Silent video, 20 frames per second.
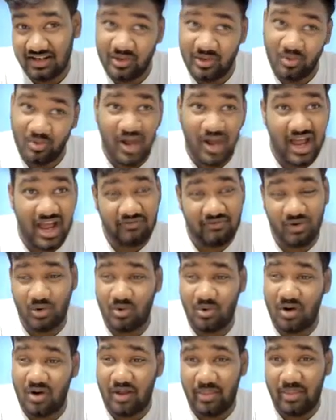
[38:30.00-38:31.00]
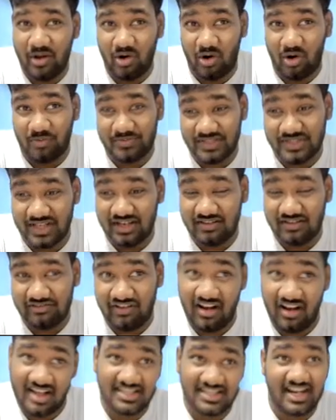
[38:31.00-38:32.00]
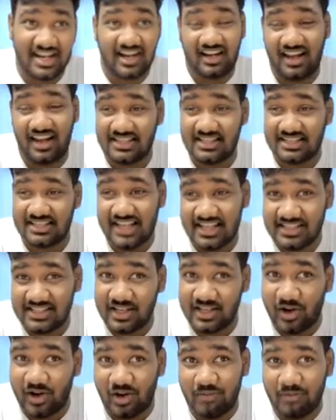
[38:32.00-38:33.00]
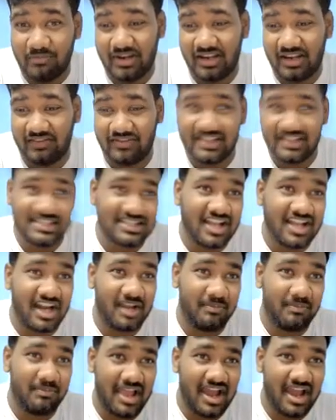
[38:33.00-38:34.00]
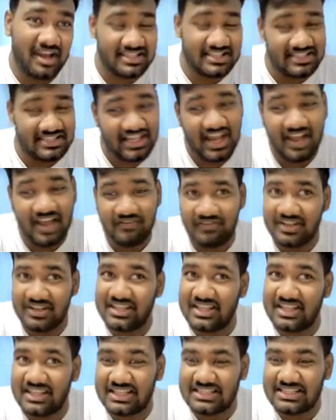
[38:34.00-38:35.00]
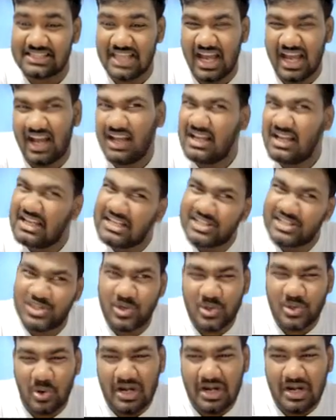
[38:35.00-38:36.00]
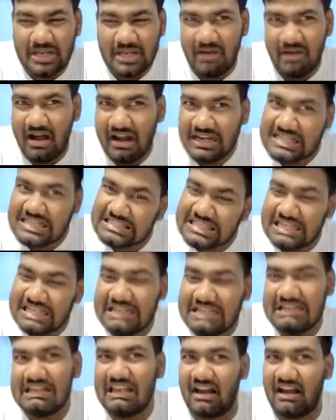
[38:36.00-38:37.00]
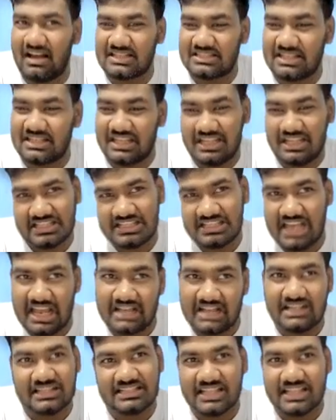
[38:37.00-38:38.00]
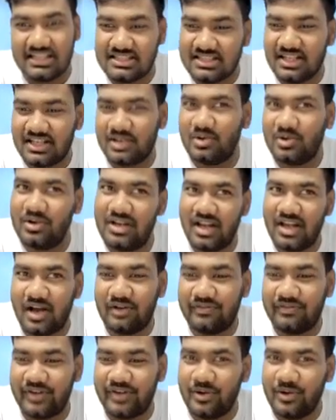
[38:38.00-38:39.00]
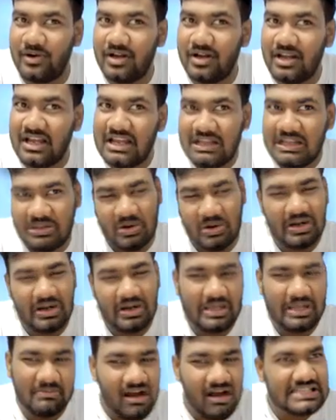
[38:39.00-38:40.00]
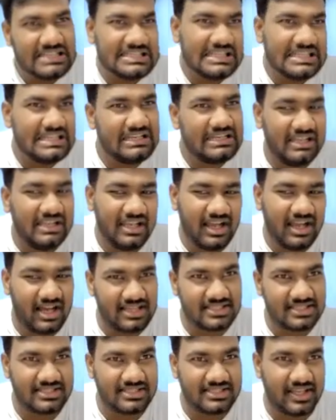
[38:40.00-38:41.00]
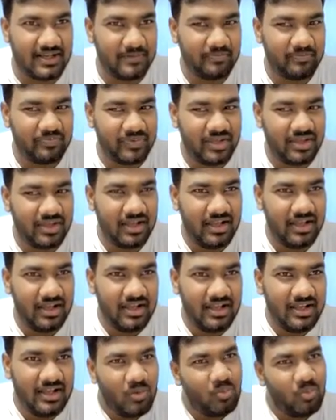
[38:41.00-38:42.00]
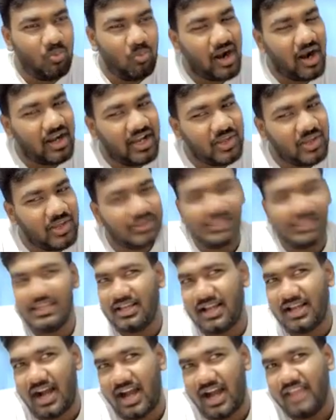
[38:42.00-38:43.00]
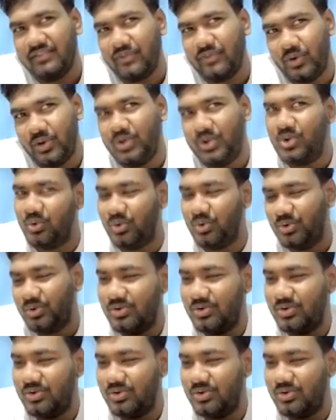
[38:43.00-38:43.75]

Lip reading: You have no other option. Fast track class has a lot of benefits. Study plan is there. Everything is there. So your demand is inelastic. It's like an essential good now for you. Your demand is inelastic. What do you think I would do